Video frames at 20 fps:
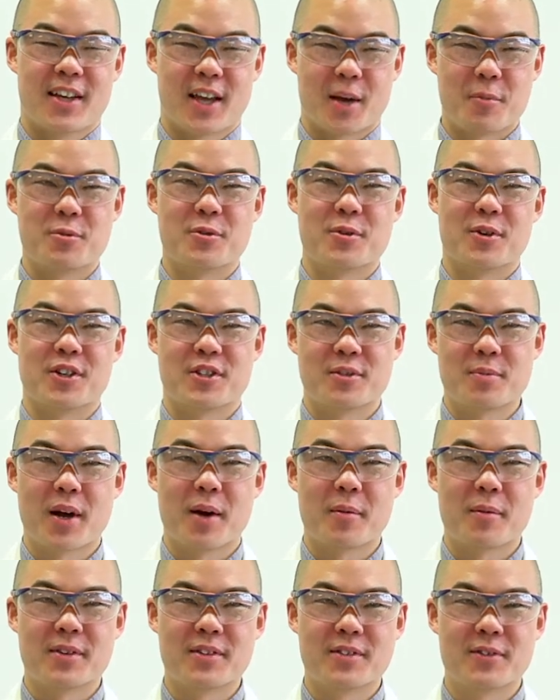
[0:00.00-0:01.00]
chemistry
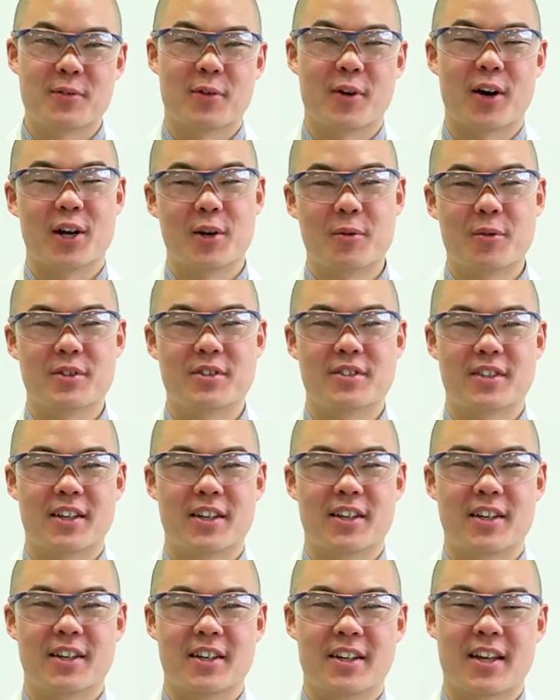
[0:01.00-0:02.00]
experiments for anyone
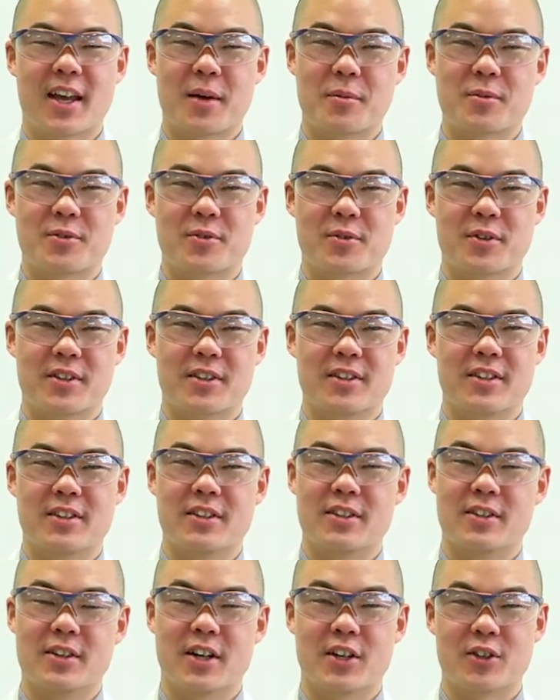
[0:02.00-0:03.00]
studying chemistry
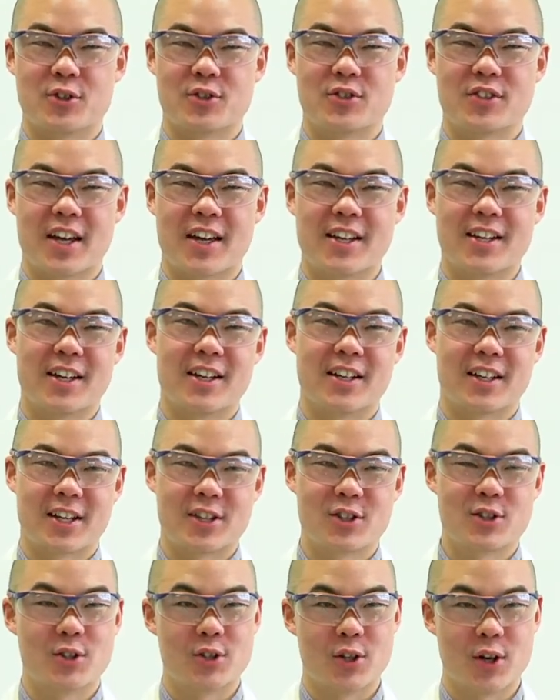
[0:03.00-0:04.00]
to understand and
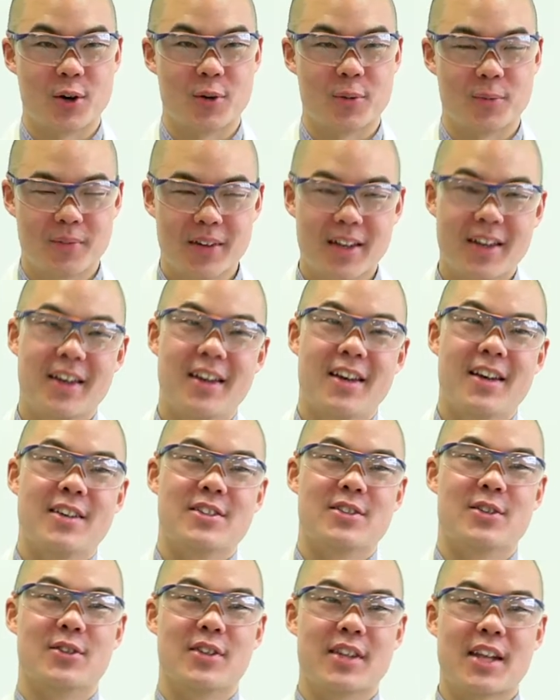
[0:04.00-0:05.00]
get to know.
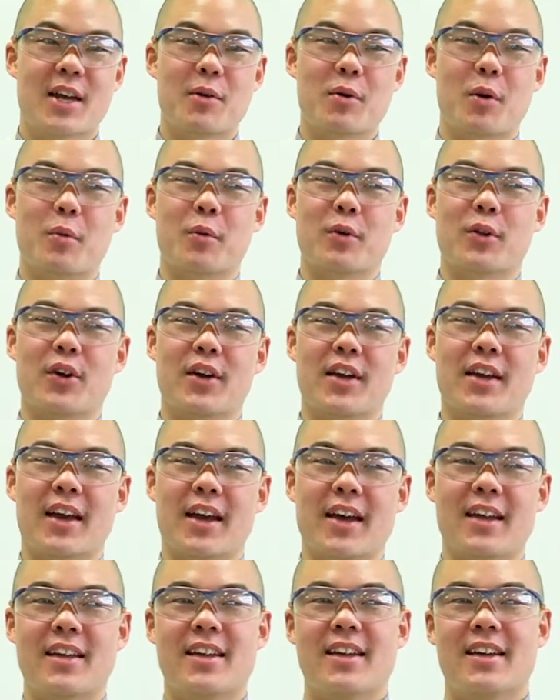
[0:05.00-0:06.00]
So today what we're looking
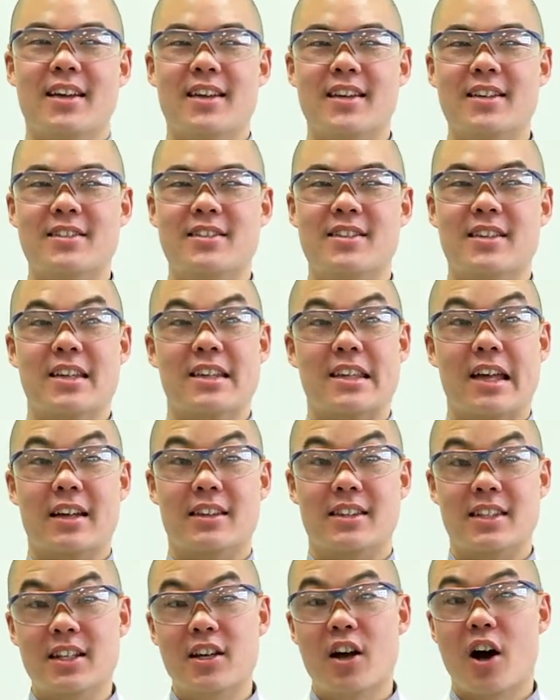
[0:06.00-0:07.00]
at is a
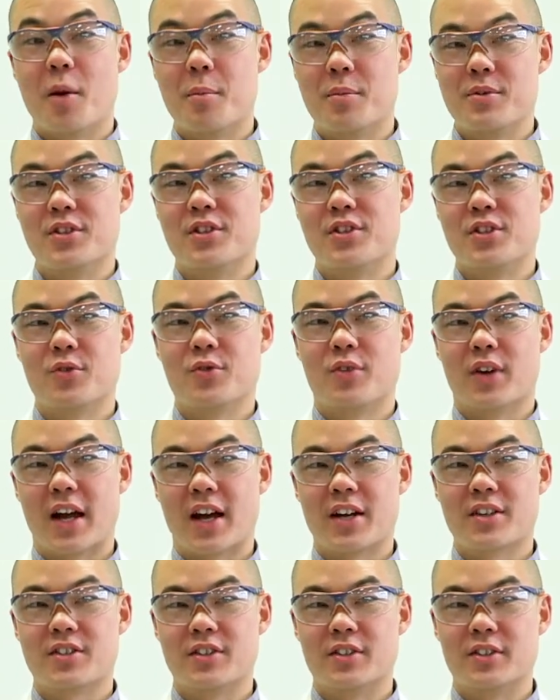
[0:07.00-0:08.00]
decomposition
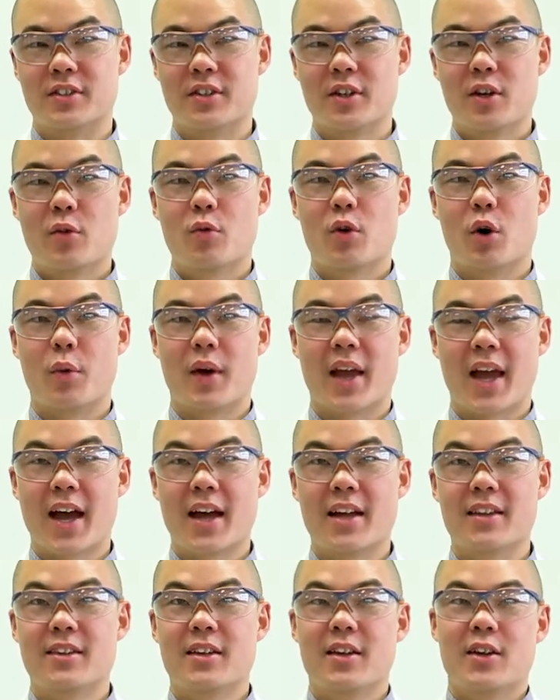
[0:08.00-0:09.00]
reaction where we
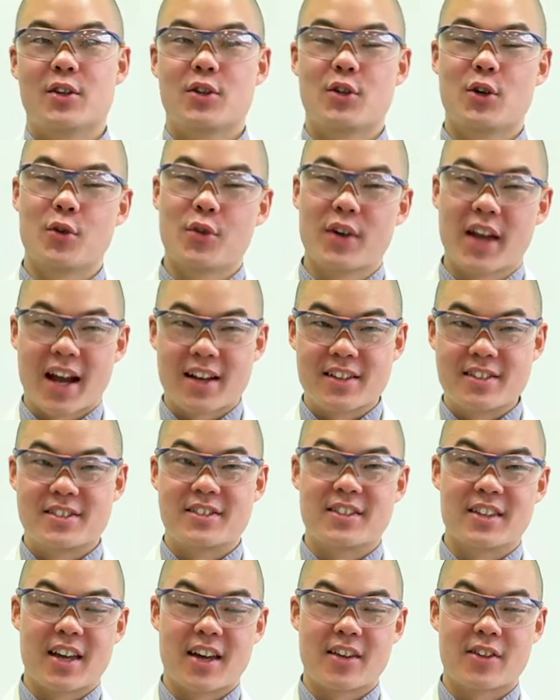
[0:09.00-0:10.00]
add two reactants
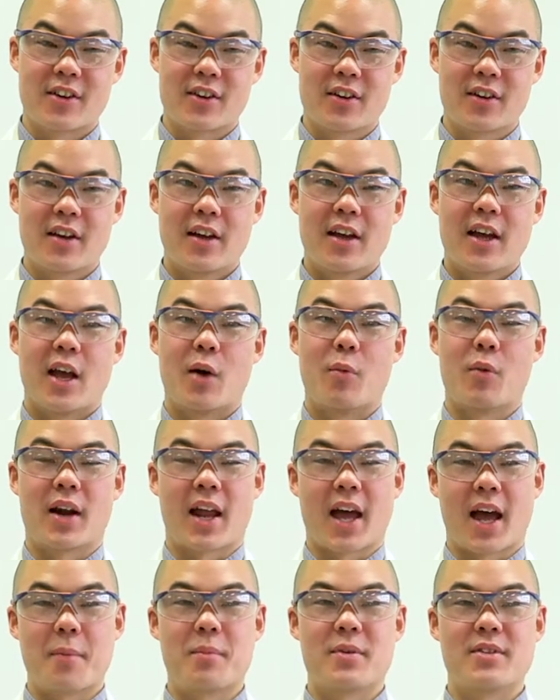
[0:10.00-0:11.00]
together, and what
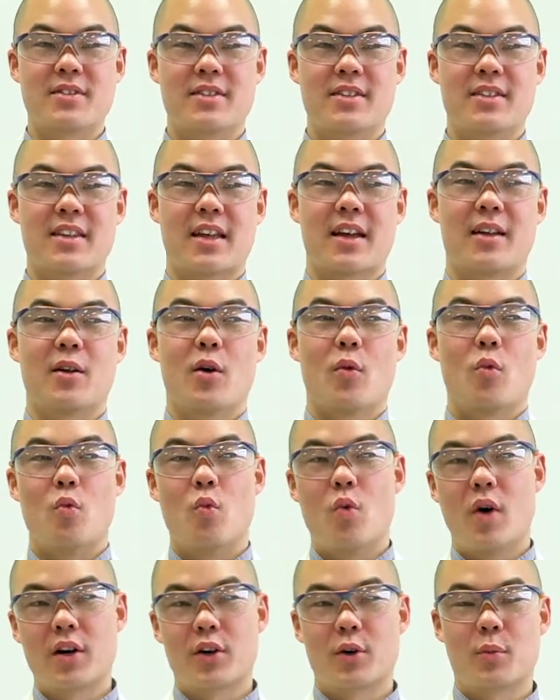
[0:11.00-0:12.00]
happens is that
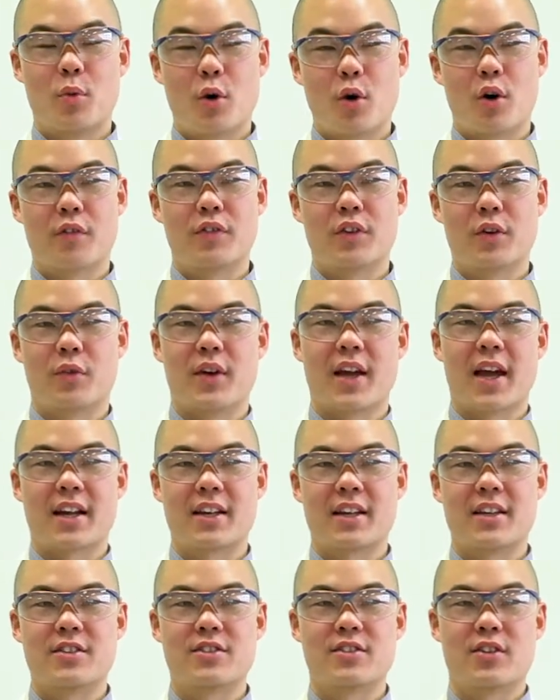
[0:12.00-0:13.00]
one or more of the
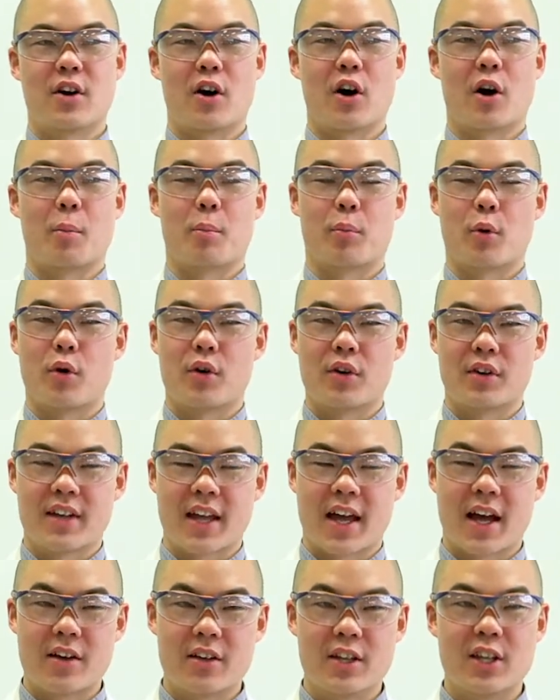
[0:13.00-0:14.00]
reactants are broken
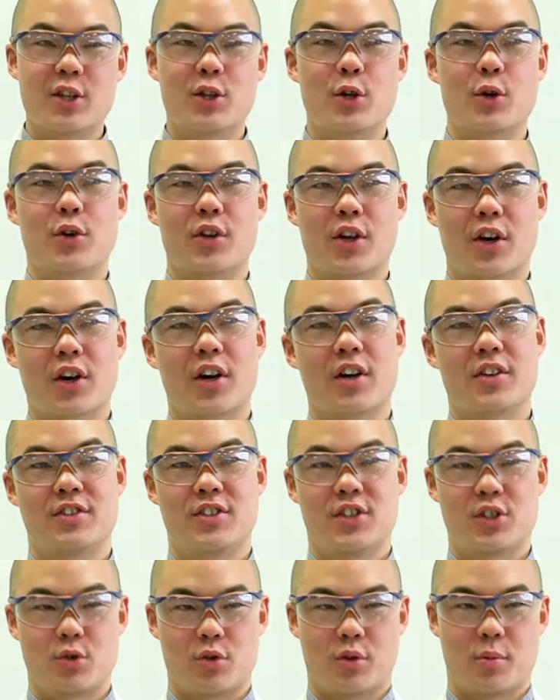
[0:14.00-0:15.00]
down into their
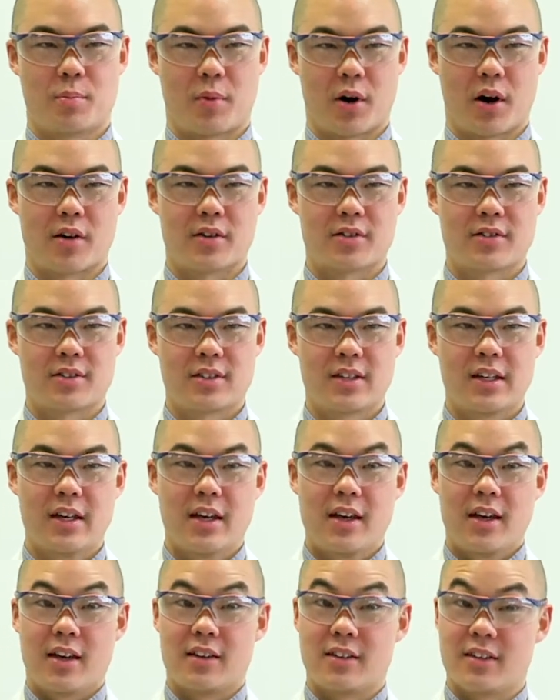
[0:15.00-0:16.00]
constituent parts.
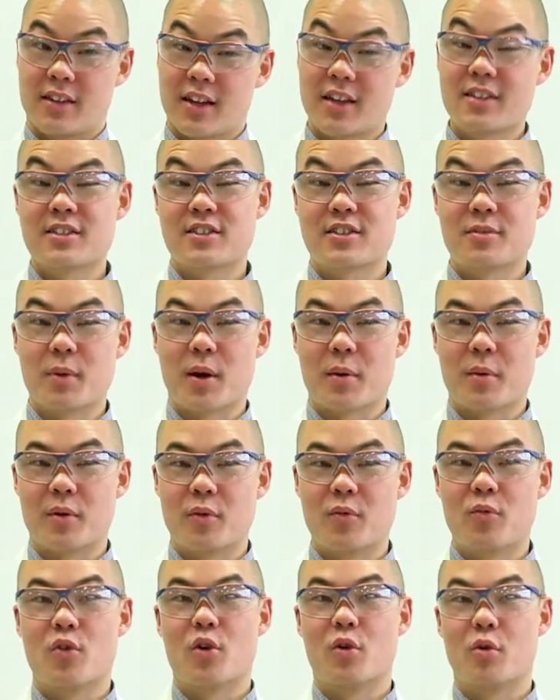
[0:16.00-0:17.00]
In today's
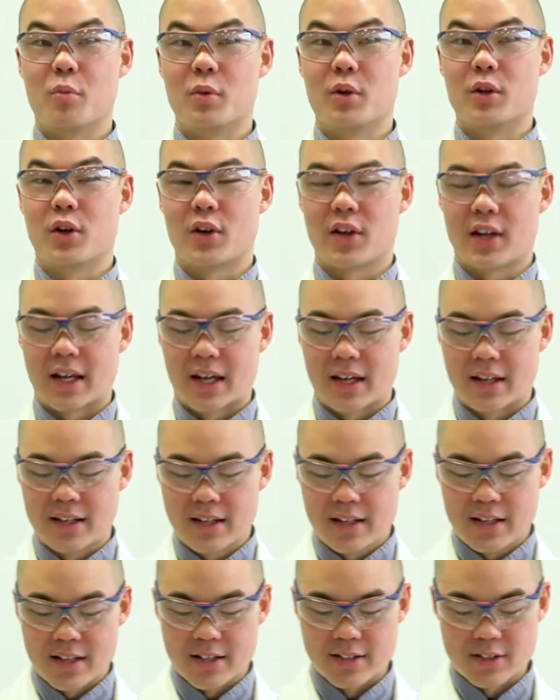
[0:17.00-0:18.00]
experiment, what we'll be looking at
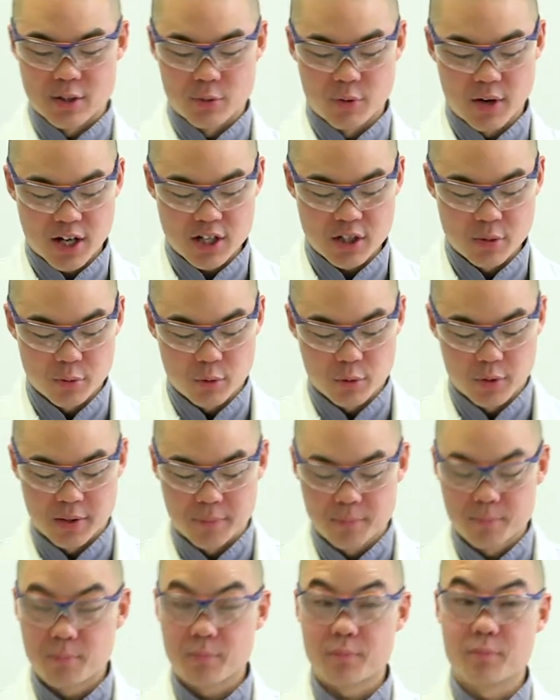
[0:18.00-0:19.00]
is the reaction
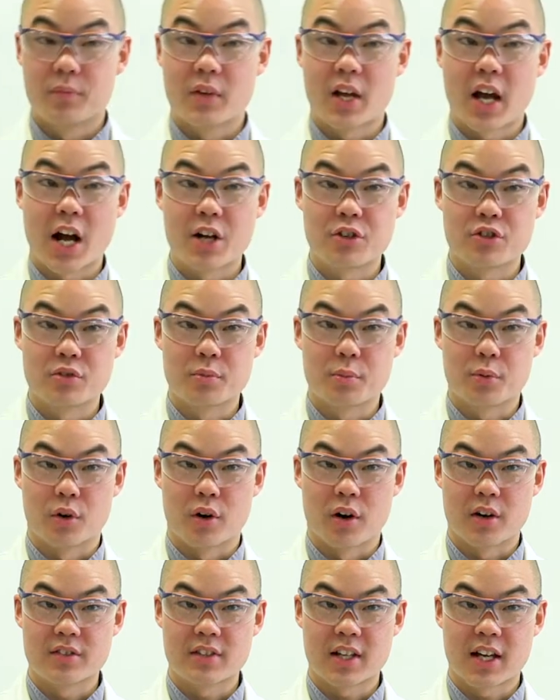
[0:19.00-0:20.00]
between hydrogen
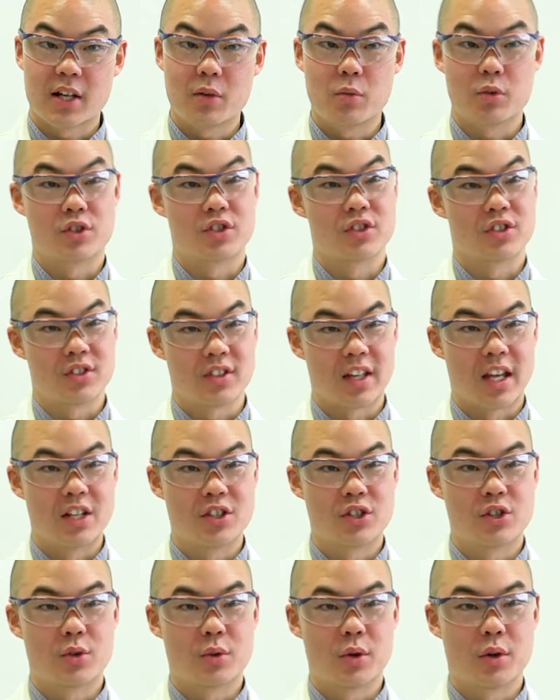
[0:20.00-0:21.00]
peroxide, which is
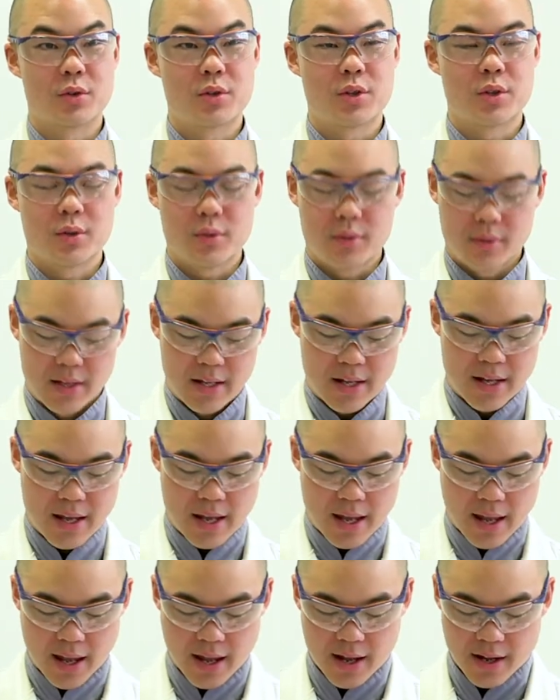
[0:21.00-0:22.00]
H2O2,
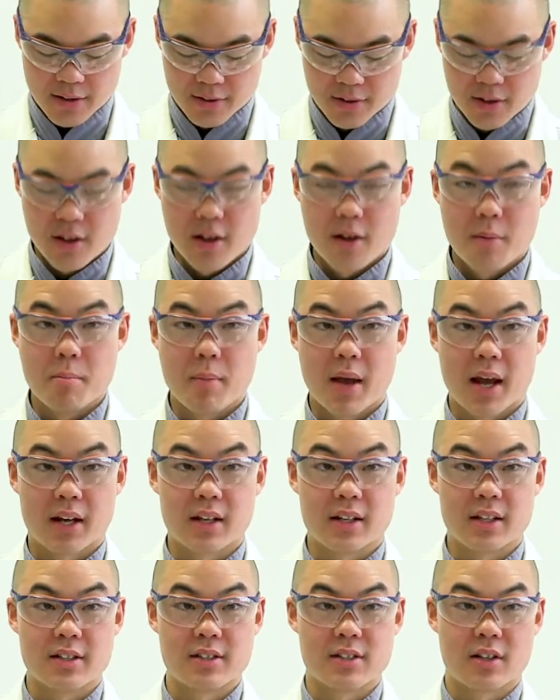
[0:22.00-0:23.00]
and
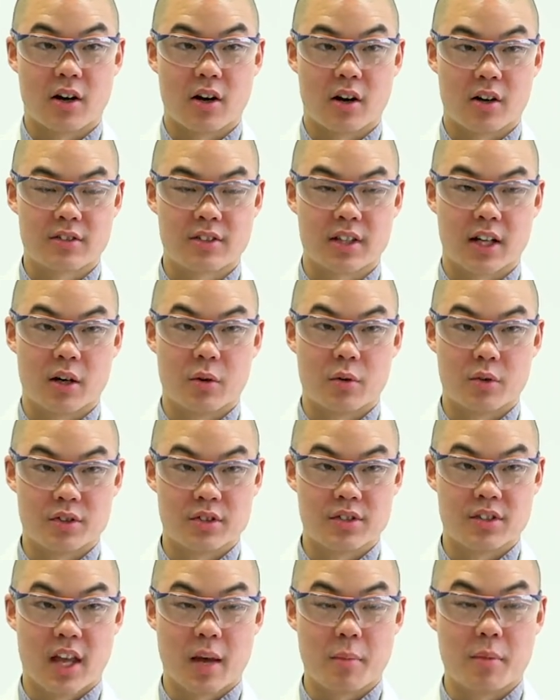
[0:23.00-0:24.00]
manganese oxide, which
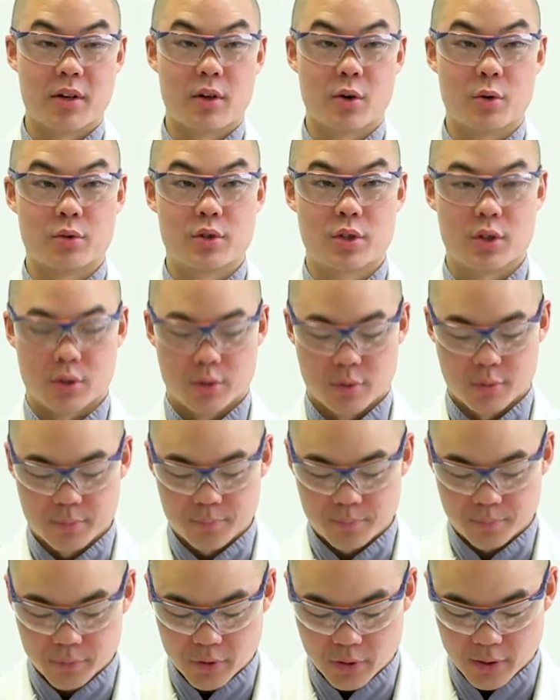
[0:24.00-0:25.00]
is MnO2.
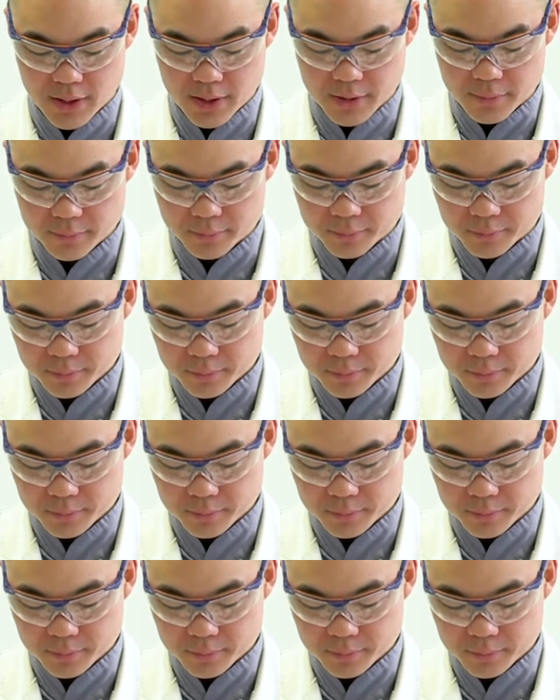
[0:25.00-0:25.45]
Okay.